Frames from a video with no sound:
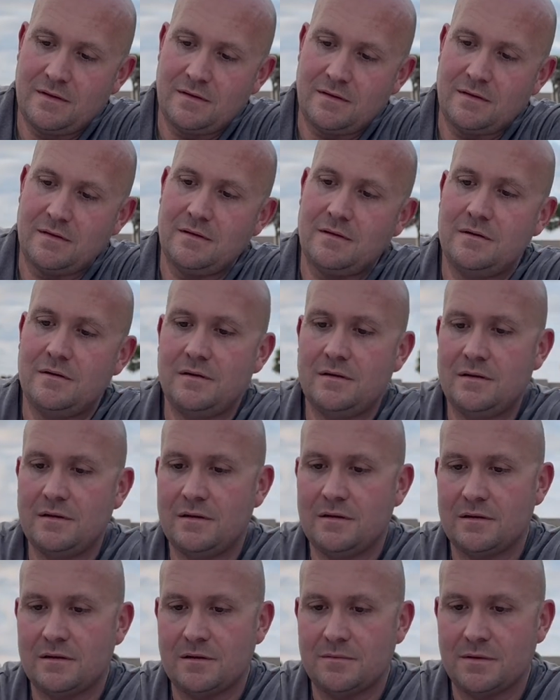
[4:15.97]
So
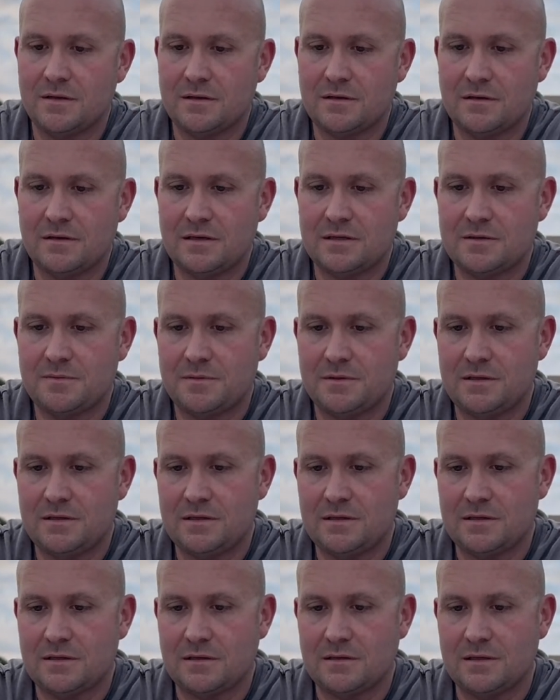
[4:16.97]
let me get to that
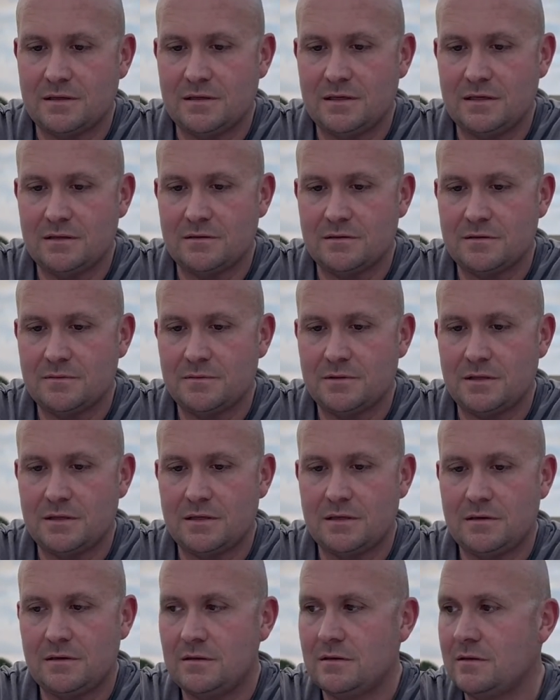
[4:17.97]
spot, clean that little spot up.